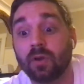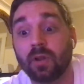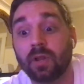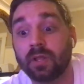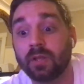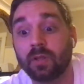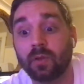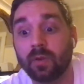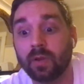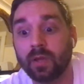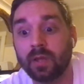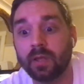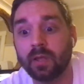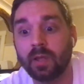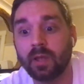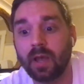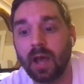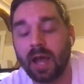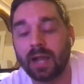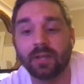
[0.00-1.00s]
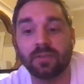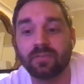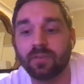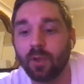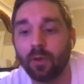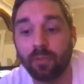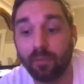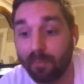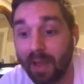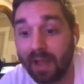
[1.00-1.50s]
do it. I just know
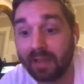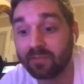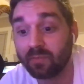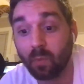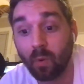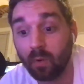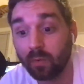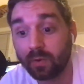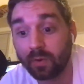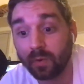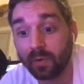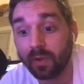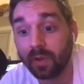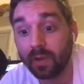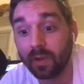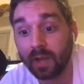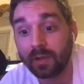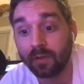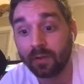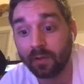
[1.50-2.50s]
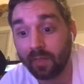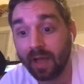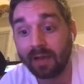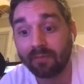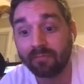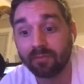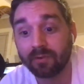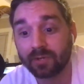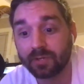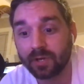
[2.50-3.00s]
the Mets won't do it. I know that
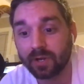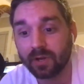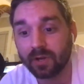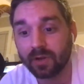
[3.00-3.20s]
for sure.